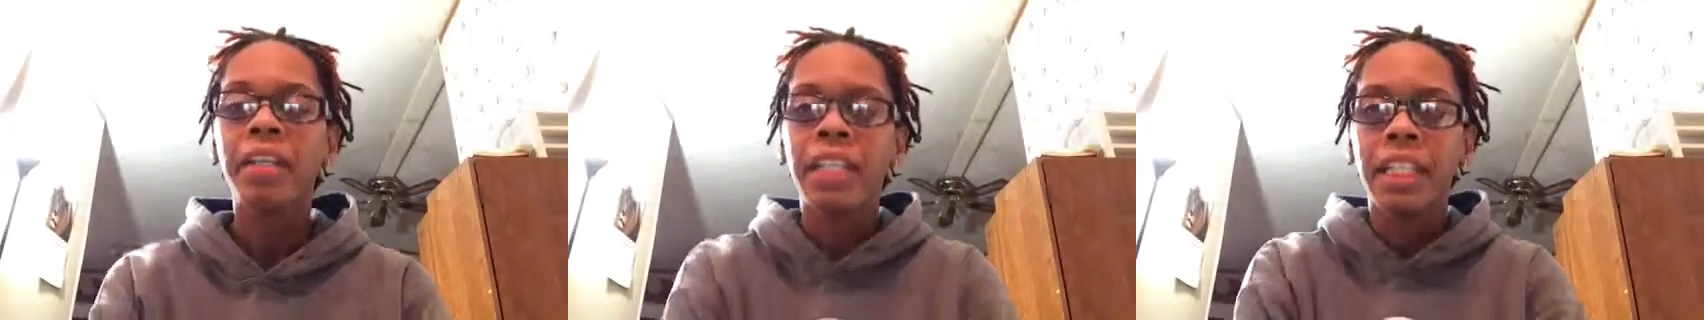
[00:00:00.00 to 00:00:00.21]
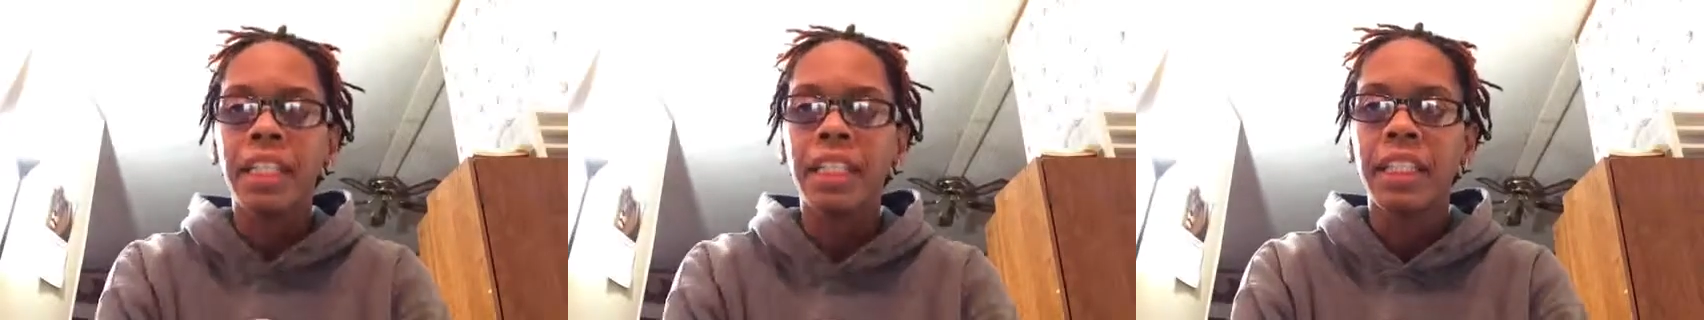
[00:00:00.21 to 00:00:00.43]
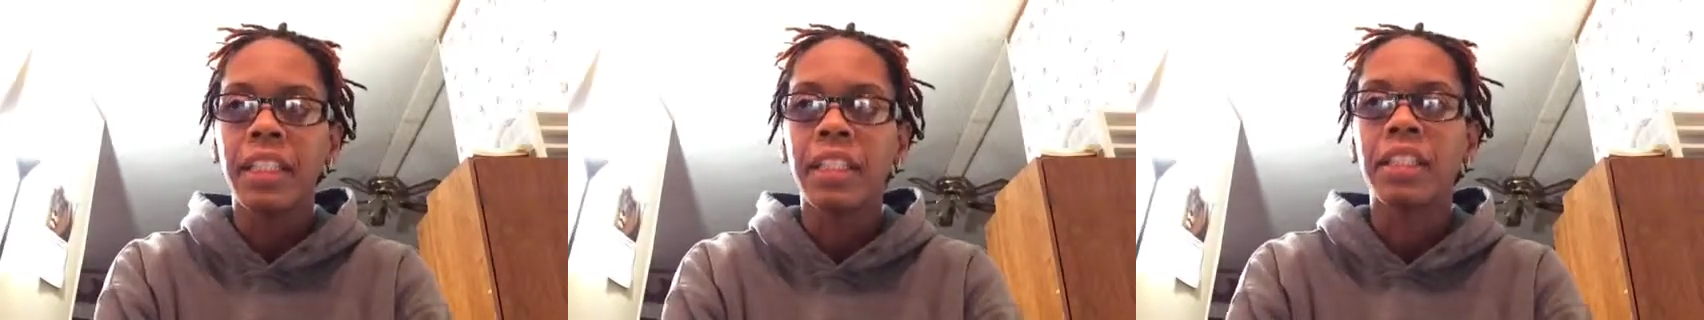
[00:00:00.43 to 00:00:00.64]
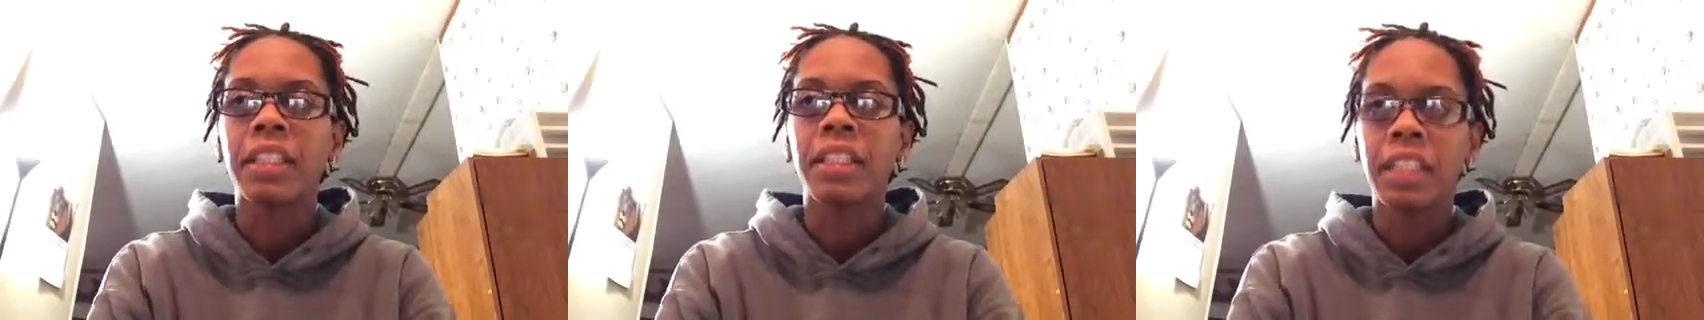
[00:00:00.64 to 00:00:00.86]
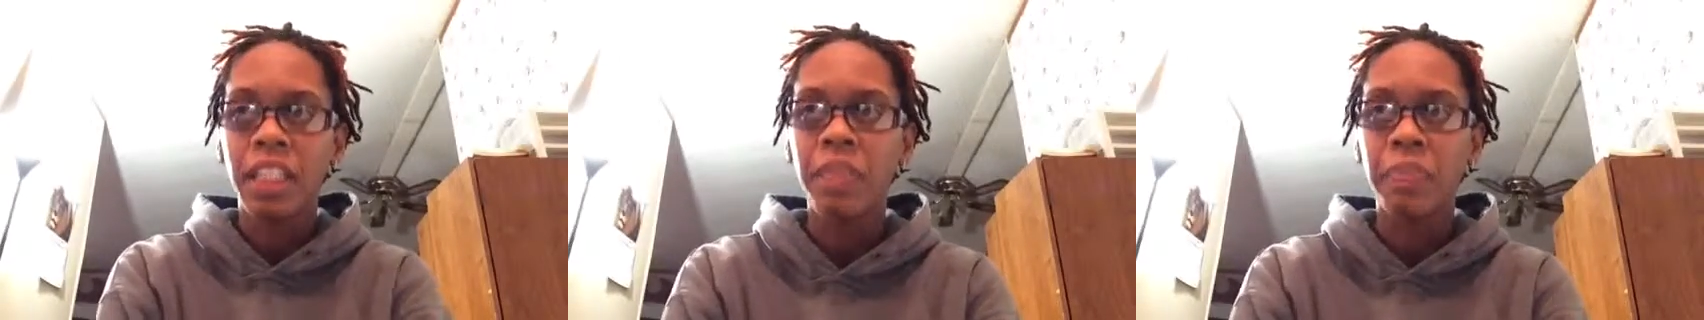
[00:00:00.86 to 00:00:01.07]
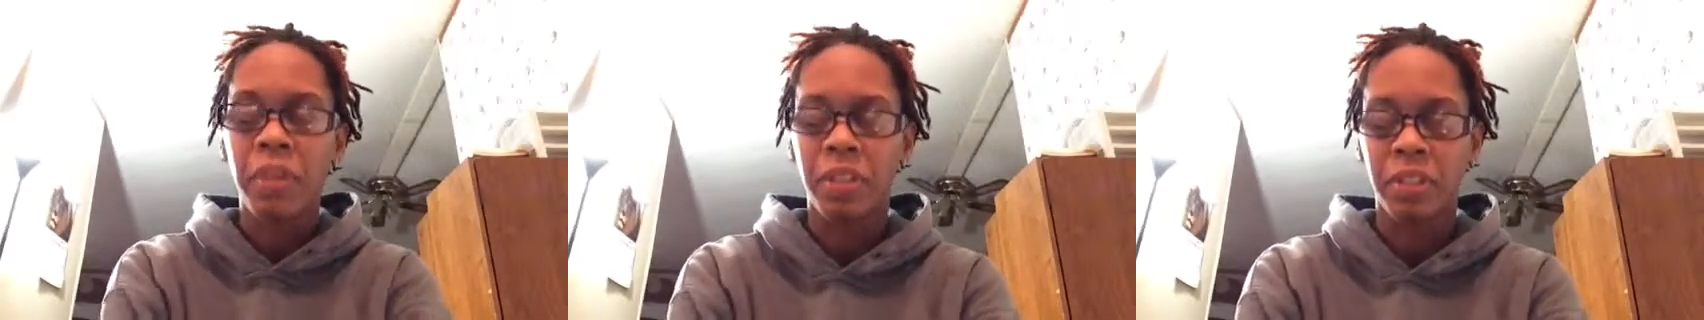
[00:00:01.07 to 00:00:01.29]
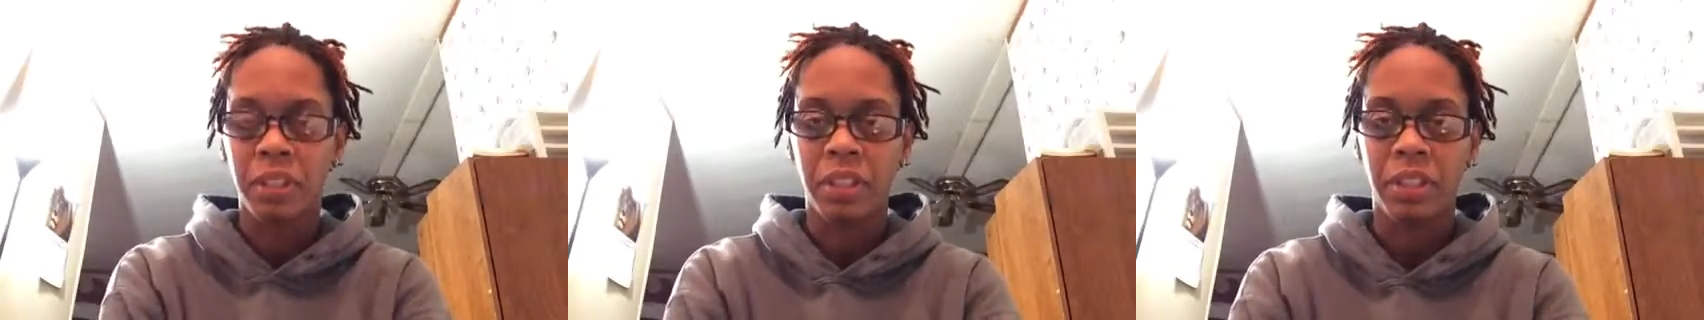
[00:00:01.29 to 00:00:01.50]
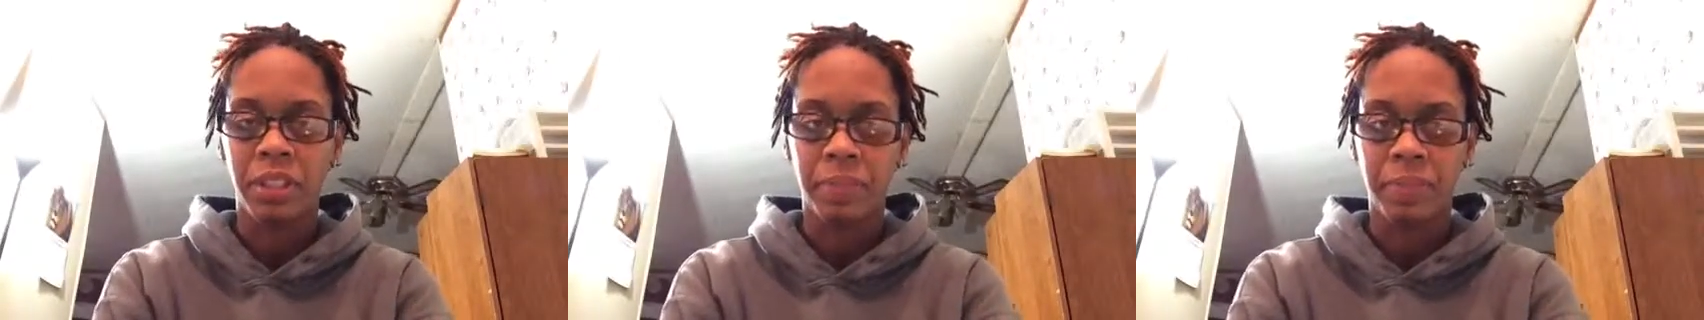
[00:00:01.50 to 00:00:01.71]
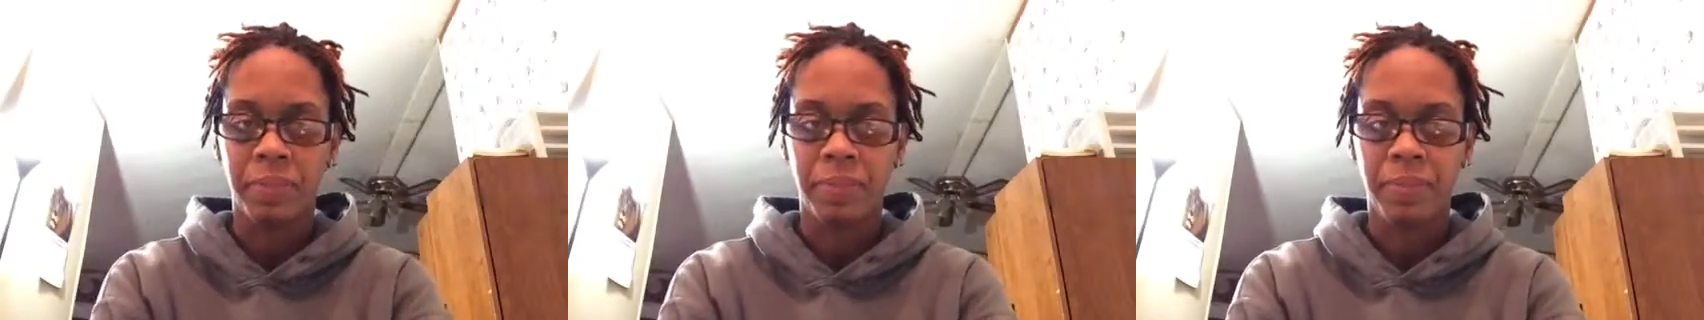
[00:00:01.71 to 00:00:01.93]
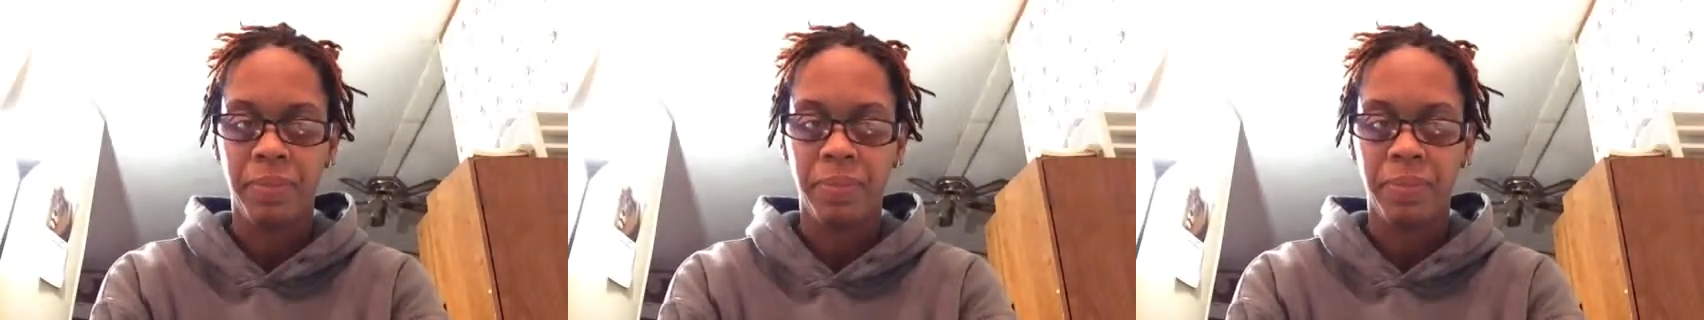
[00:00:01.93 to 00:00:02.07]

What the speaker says: can a sick person